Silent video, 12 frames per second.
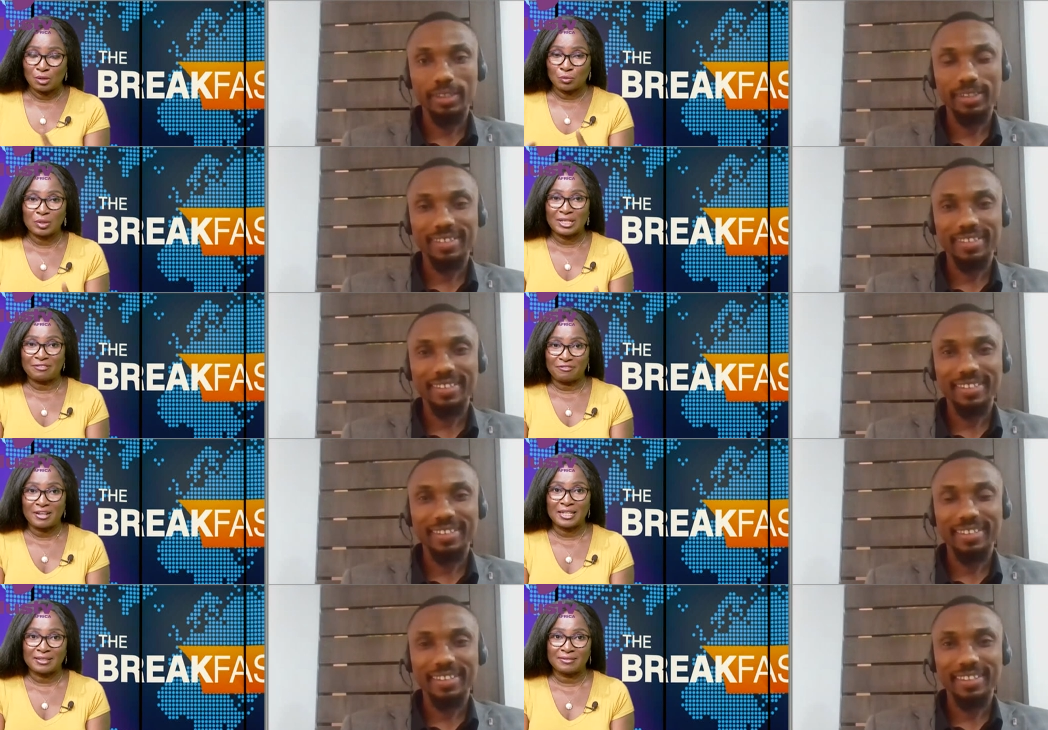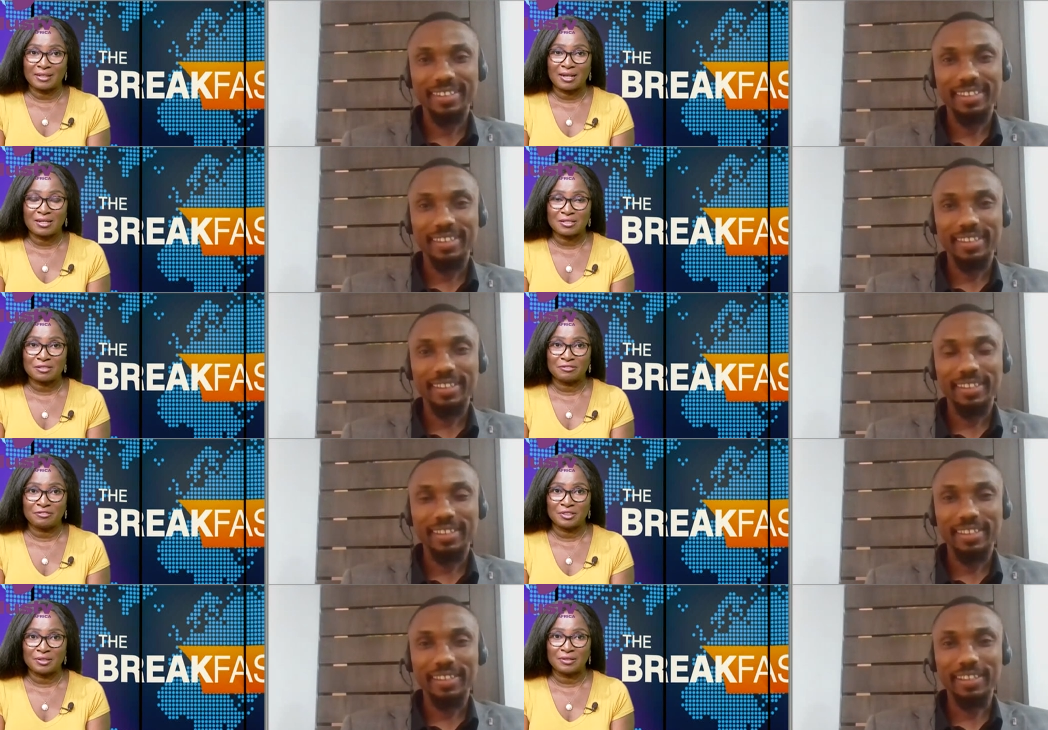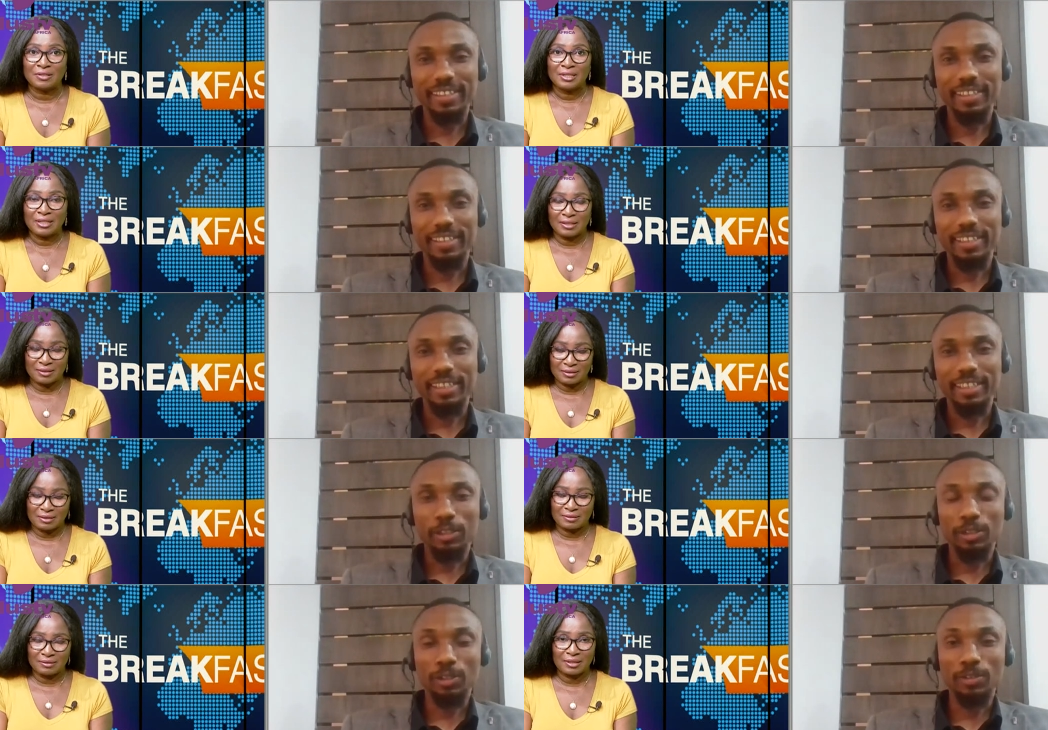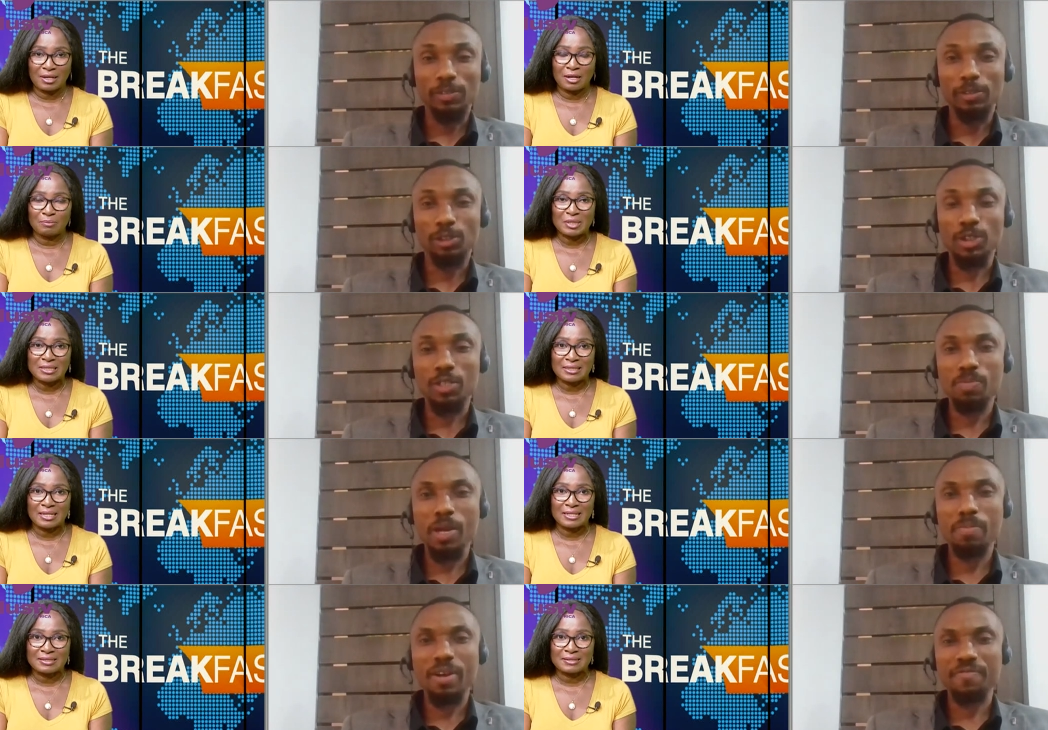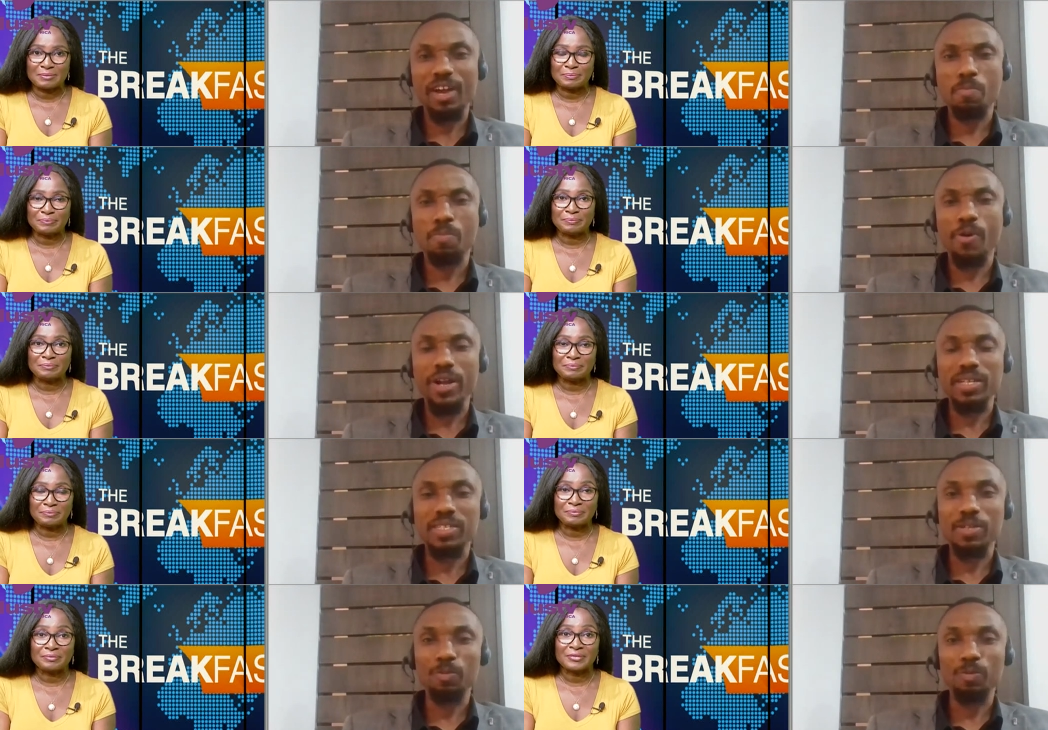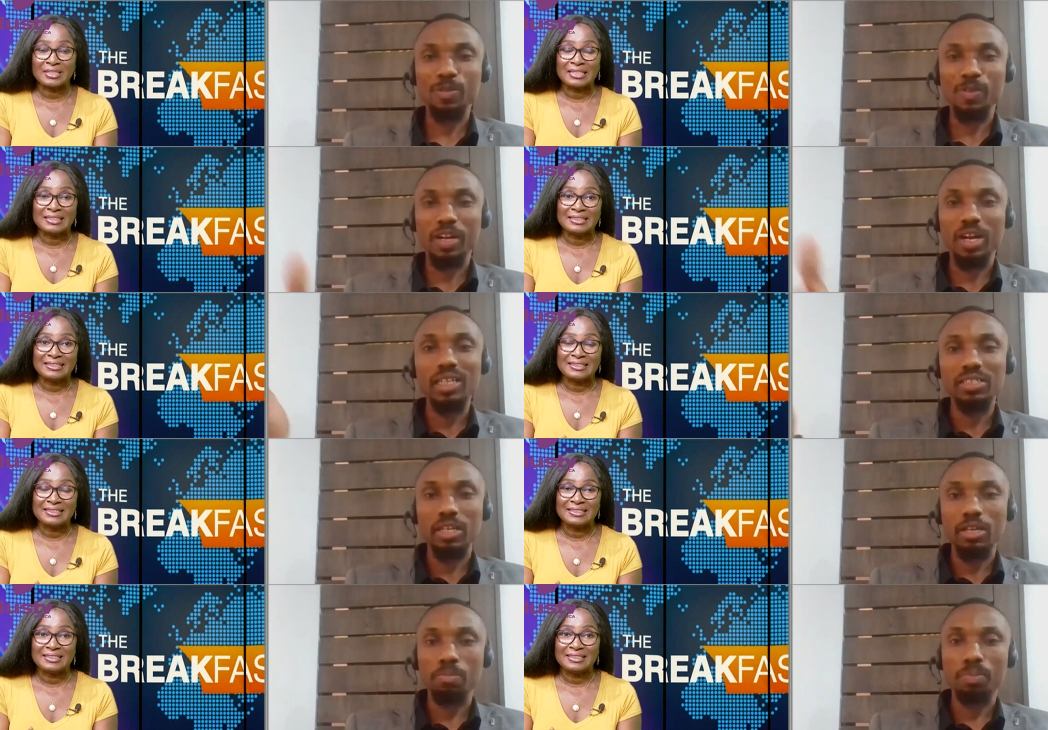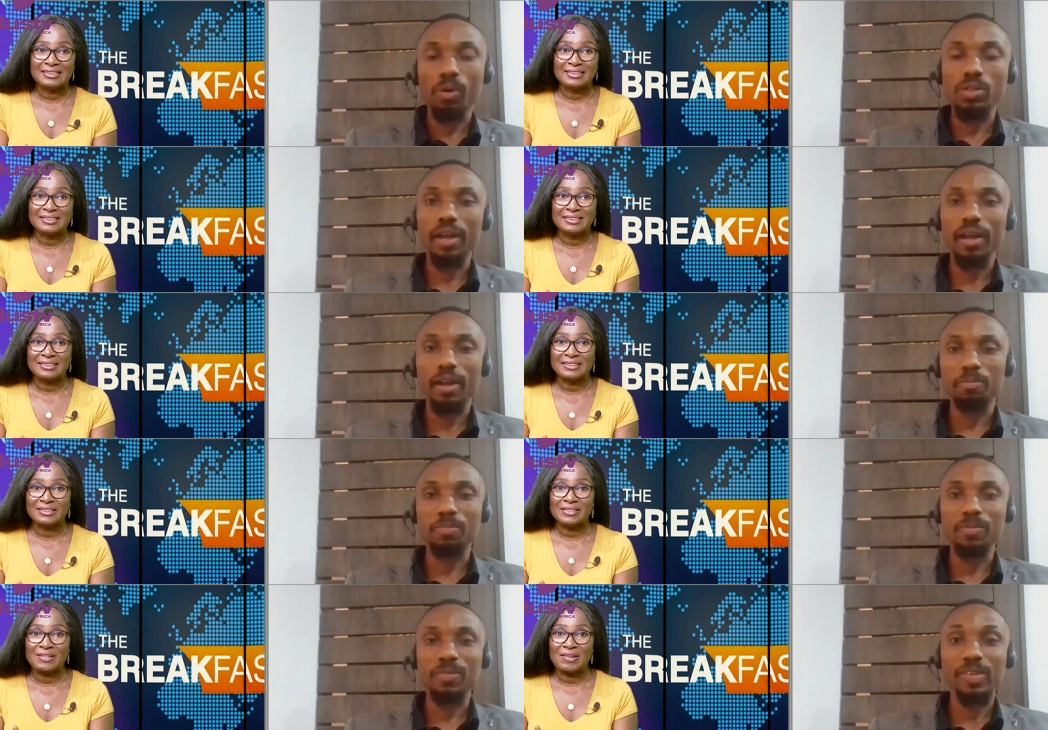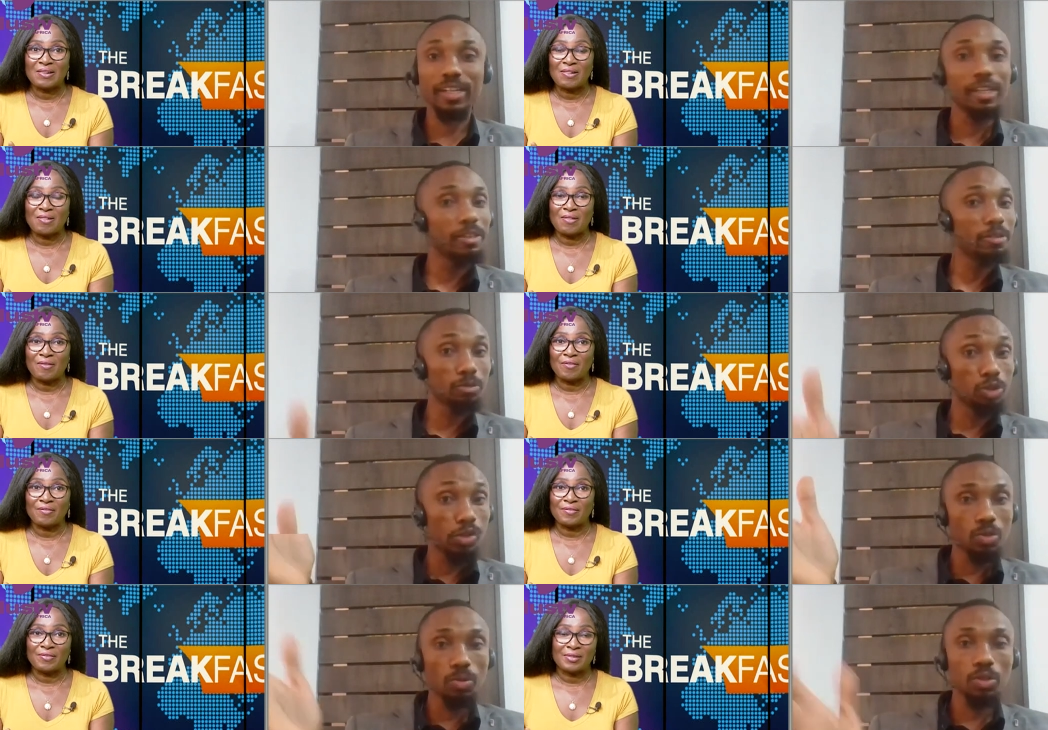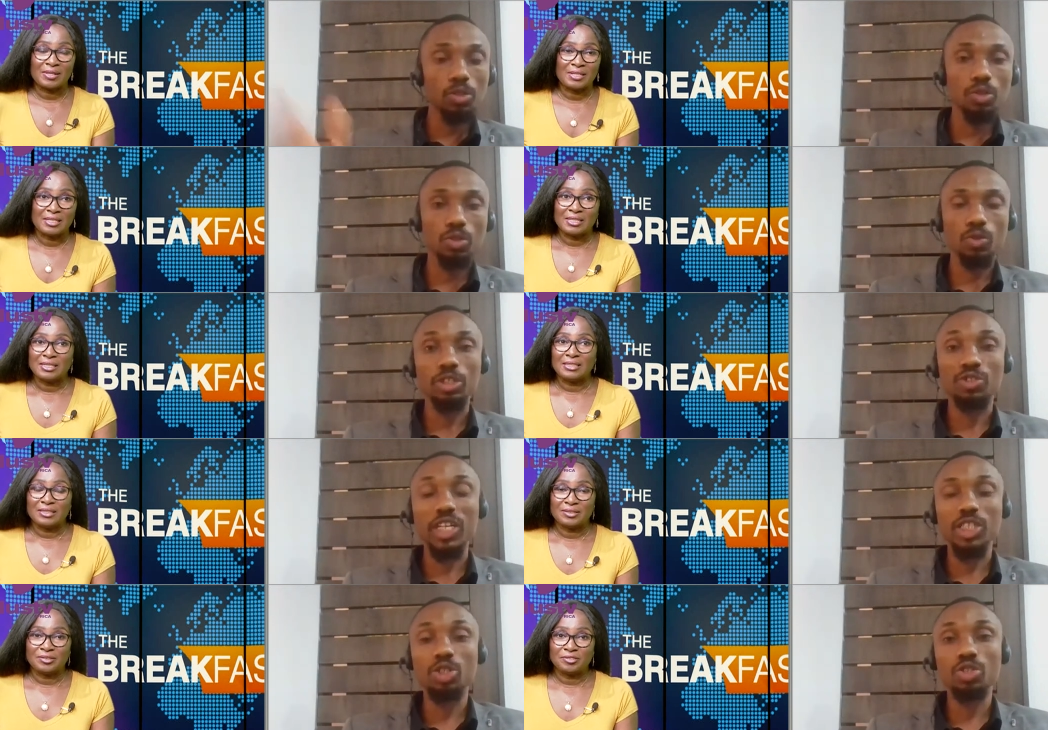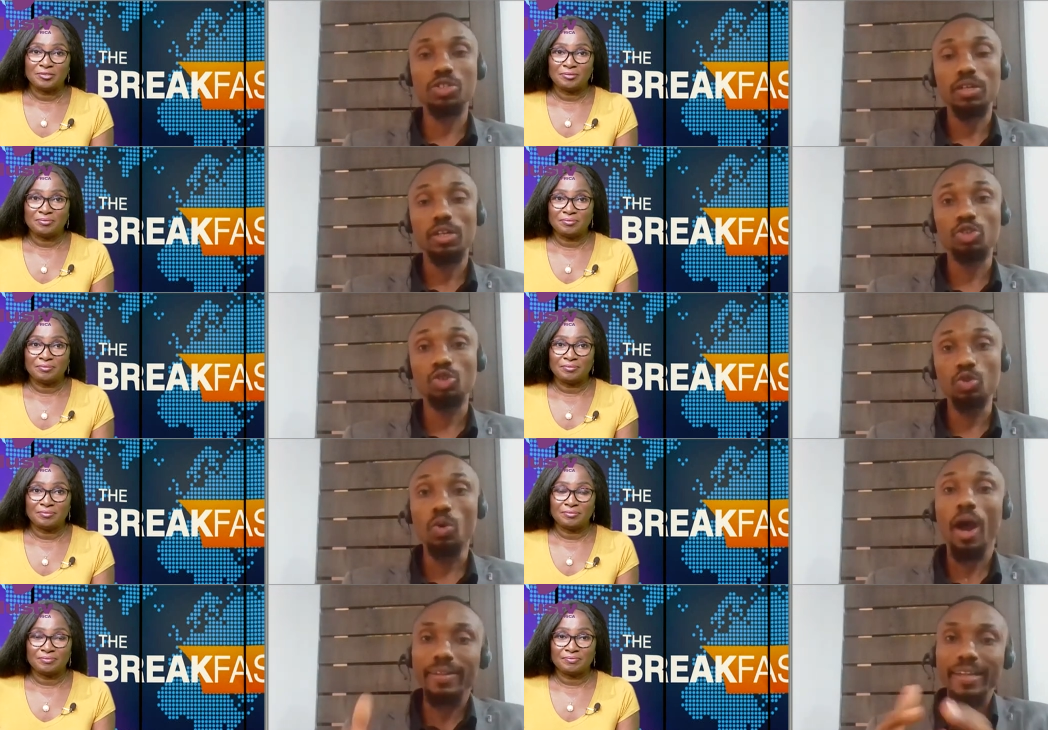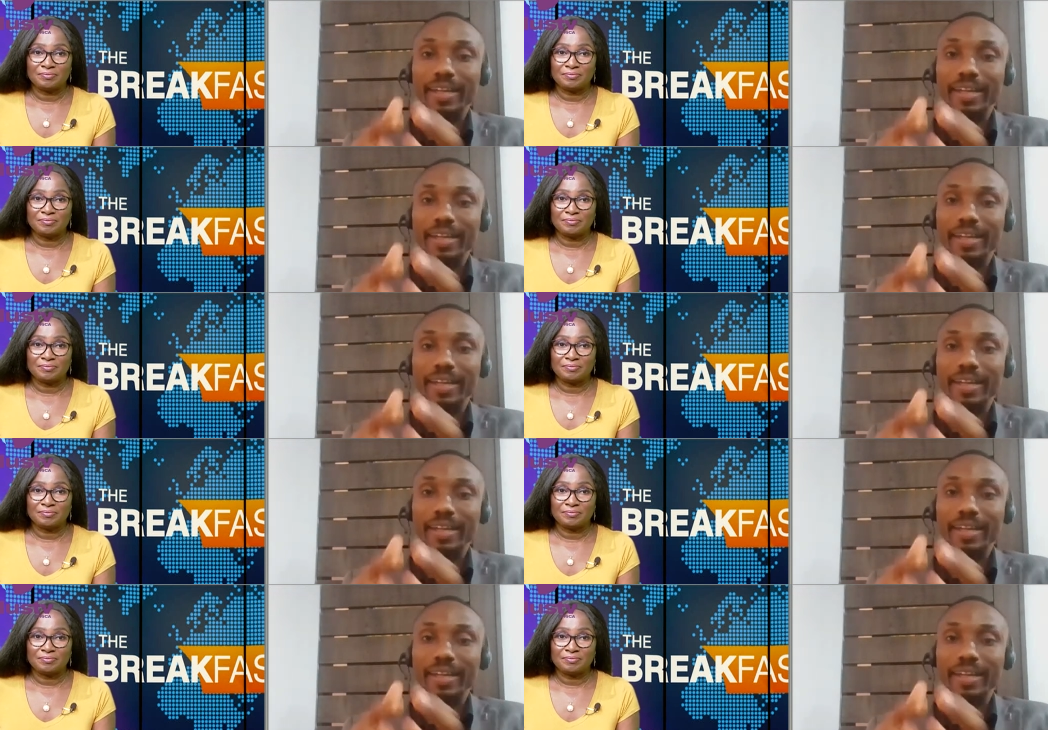Speaker 1: would affect the cost of fuel in the, in the coming
Speaker 2: days. Just to make days. my final point, with regard to the importer, um, to, to, to, to interest you and the